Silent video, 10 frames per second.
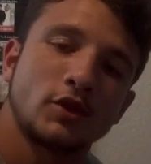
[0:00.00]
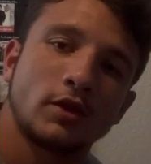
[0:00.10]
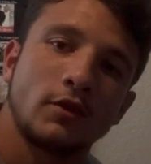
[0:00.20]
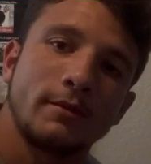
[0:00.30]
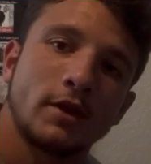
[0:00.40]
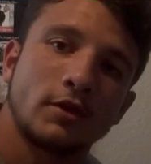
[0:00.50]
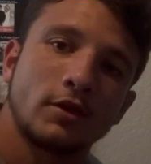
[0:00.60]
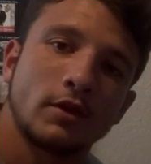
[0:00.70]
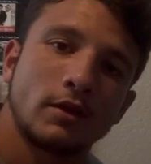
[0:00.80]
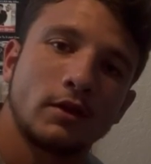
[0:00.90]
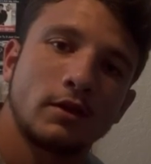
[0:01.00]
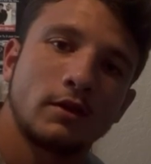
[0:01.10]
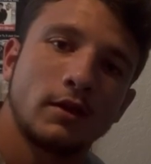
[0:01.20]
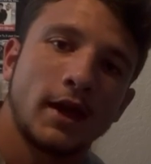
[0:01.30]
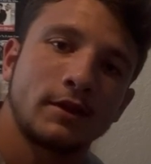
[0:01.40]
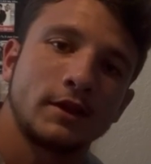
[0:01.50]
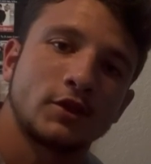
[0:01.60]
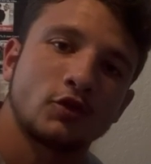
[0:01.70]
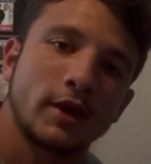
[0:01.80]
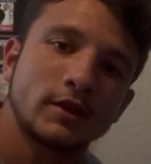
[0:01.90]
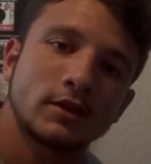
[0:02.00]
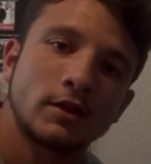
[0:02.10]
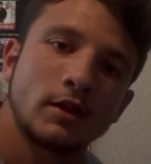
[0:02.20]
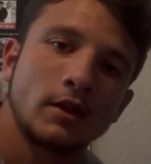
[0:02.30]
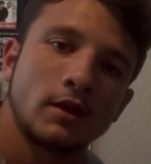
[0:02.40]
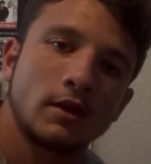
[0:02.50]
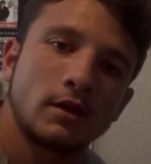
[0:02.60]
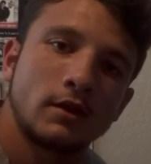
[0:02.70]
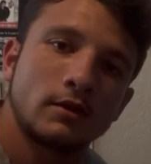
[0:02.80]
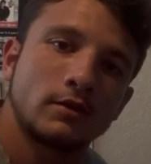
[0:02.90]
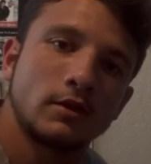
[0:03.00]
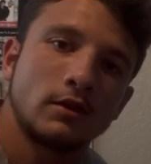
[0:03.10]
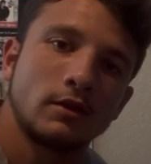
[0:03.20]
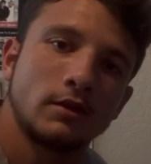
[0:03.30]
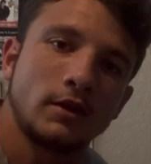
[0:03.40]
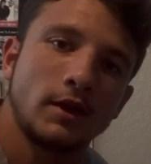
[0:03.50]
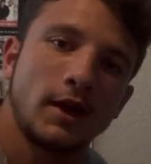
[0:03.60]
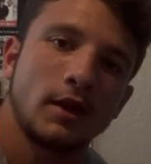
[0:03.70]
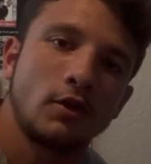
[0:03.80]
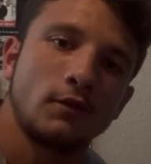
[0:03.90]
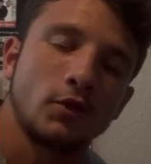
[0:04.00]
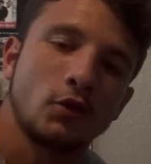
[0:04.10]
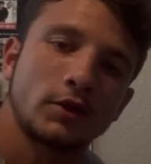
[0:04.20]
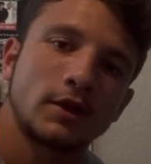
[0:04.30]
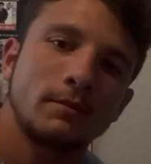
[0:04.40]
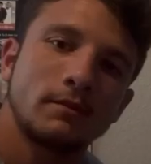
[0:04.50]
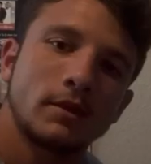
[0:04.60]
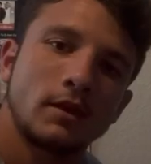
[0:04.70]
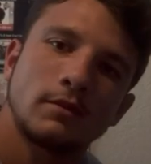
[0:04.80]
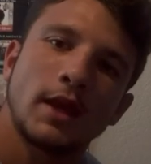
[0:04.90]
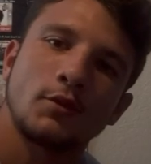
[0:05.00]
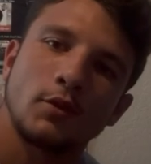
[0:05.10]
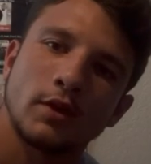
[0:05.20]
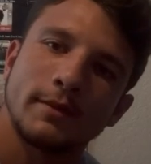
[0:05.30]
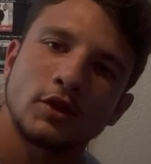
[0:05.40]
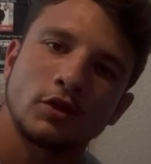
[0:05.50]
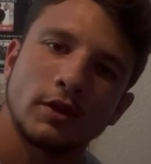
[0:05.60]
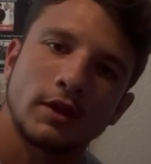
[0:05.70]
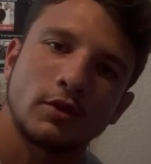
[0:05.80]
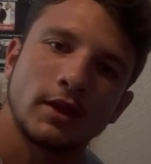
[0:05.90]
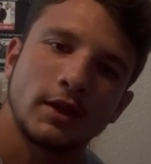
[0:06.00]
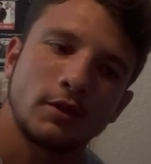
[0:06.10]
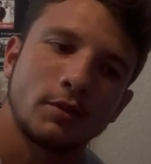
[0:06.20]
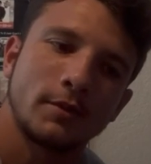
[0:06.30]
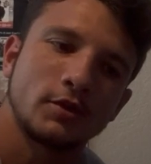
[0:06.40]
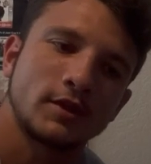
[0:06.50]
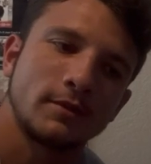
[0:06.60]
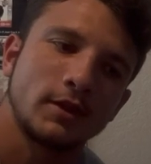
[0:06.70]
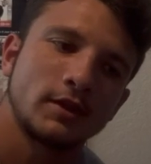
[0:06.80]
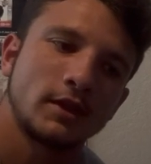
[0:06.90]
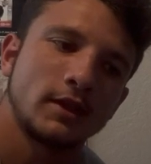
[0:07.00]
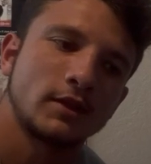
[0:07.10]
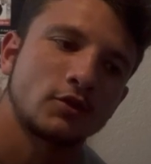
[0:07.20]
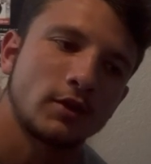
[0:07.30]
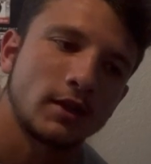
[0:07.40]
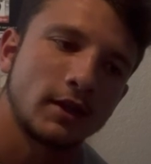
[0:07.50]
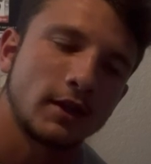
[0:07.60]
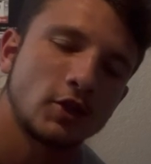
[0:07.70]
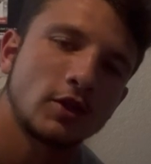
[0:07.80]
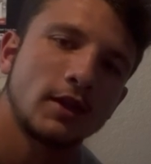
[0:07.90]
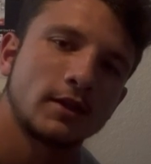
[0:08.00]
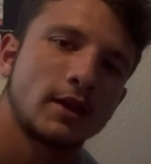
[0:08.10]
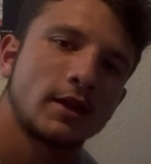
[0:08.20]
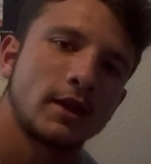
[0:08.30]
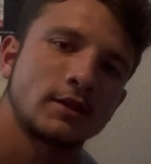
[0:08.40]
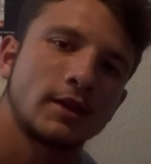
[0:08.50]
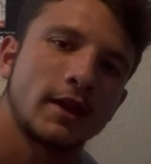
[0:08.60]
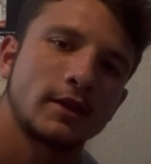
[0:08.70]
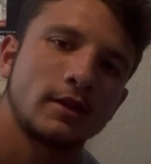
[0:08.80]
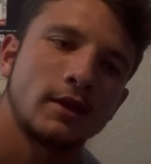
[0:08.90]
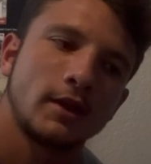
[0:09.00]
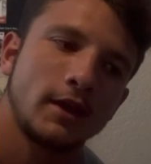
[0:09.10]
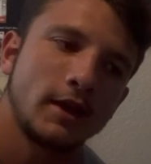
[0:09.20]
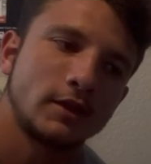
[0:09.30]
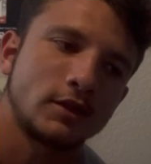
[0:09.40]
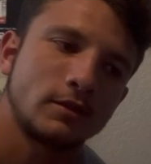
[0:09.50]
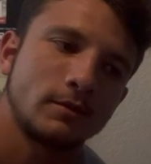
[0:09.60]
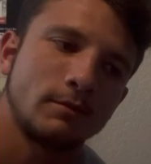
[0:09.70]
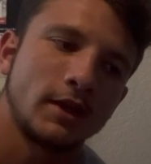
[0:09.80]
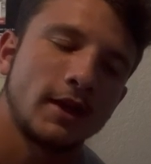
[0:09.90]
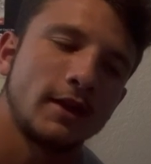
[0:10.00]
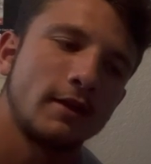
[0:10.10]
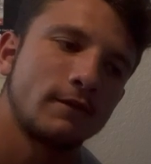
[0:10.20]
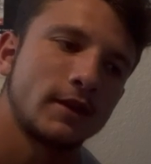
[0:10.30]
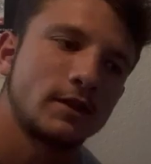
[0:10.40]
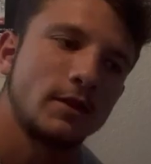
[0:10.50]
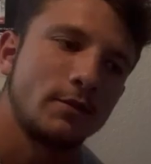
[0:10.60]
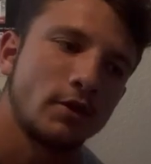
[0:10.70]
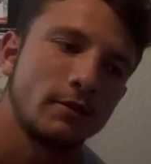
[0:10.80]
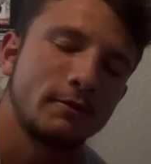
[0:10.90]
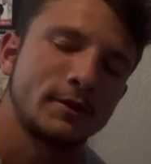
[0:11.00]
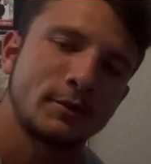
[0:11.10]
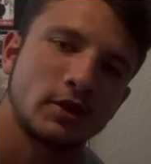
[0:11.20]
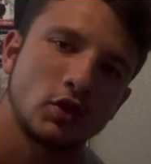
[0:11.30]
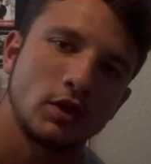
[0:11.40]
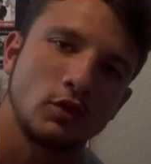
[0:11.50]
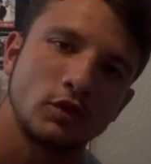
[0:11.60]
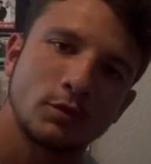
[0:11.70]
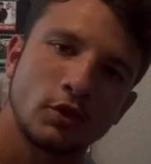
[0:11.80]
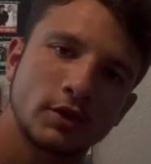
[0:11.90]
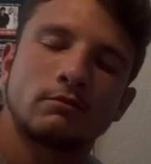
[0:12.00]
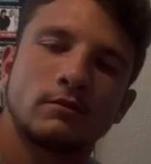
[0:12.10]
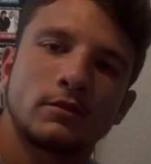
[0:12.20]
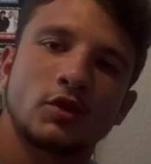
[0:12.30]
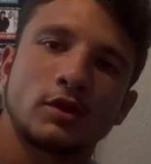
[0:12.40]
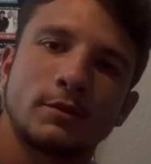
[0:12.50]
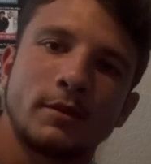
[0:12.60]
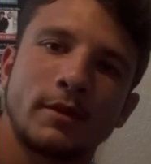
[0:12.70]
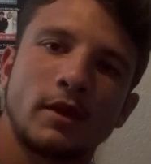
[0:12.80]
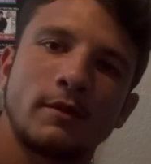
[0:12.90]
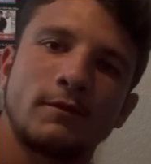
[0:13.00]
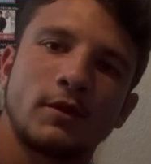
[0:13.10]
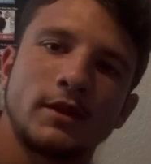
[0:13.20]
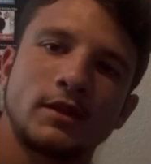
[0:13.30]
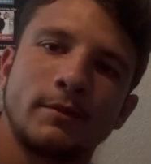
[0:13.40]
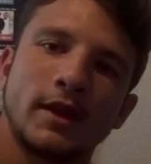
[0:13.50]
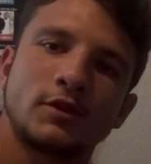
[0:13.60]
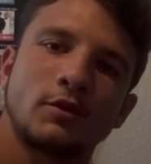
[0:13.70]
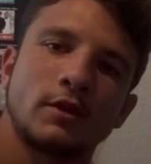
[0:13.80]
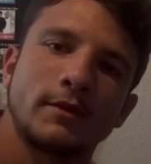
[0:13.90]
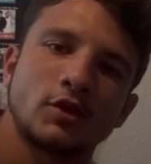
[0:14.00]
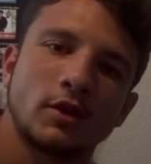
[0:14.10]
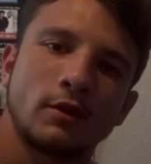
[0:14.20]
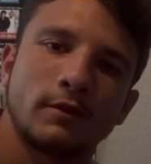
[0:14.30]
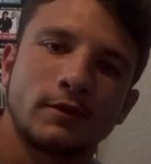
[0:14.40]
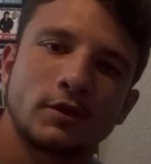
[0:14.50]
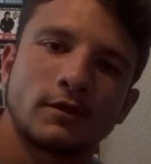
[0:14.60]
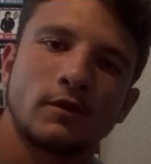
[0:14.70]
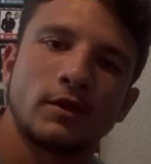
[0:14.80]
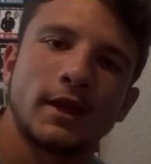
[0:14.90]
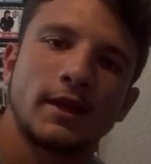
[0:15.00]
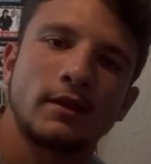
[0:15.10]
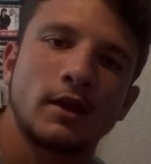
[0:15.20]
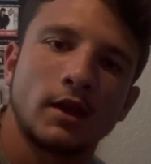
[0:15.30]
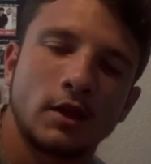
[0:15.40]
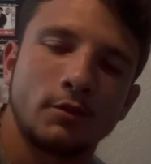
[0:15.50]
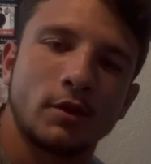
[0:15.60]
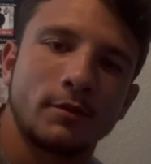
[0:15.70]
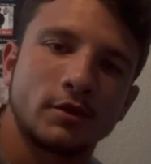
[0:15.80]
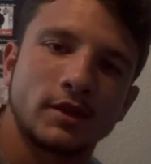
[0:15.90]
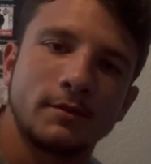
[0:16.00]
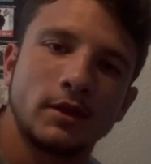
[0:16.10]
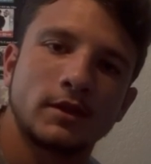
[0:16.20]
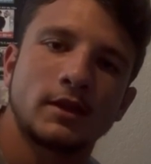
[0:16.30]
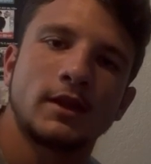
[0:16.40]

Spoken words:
sure that we monitor athlete stress to not overwork them, and we want to make sure that they're hitting the proper stimulus in strength and conditioning, and that has been identified to be a problem, especially in youth sports. So to prepare them for these demands, we want to make sure that we're first of all getting the proper stimulus, and